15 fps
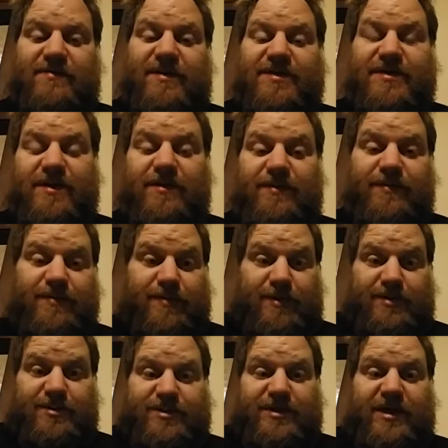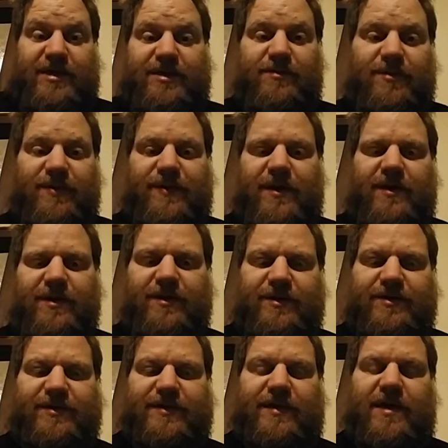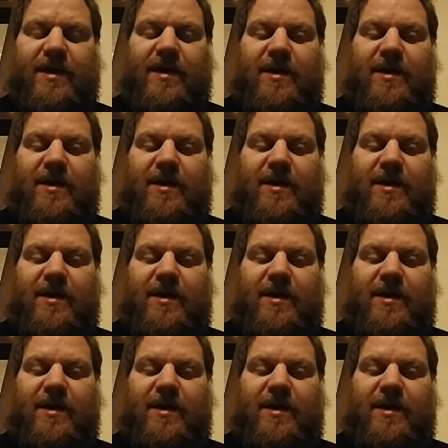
myself of understanding what that is